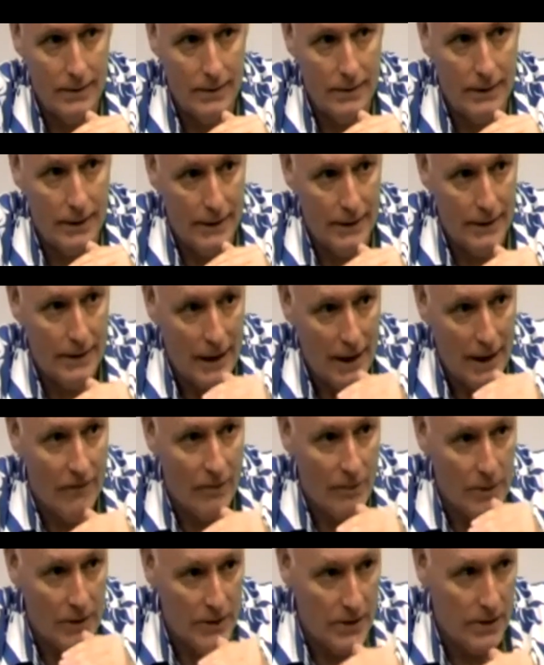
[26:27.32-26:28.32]
they didn't have a
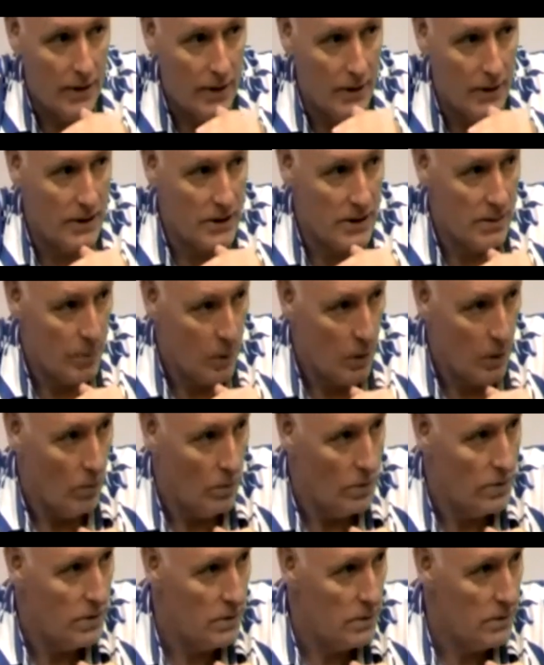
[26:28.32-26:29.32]
materialist
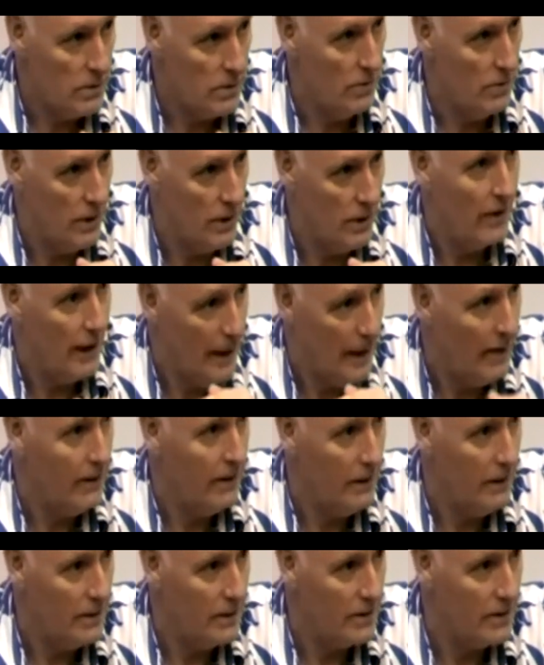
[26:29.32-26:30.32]
approach to their
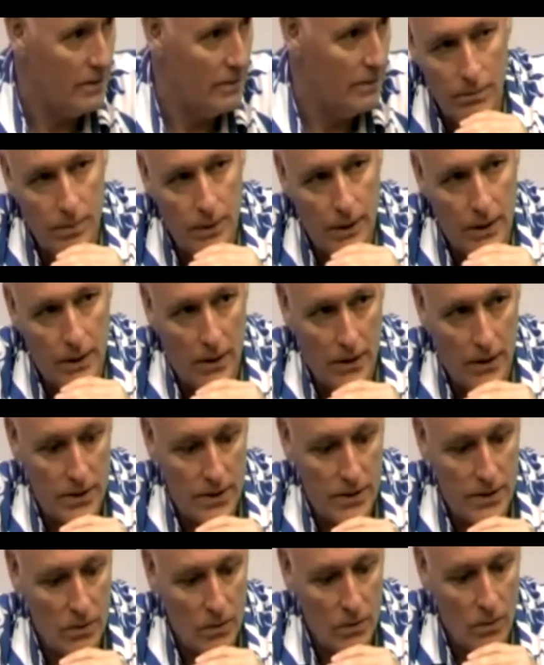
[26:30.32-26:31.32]
atheism,
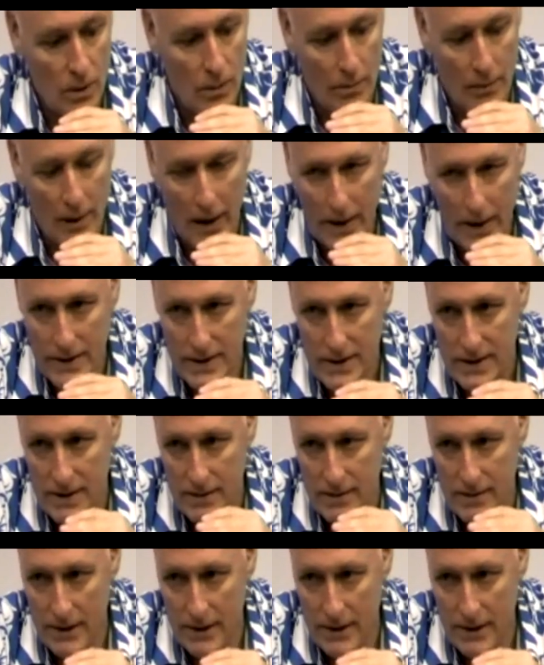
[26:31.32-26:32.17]
because what Marxism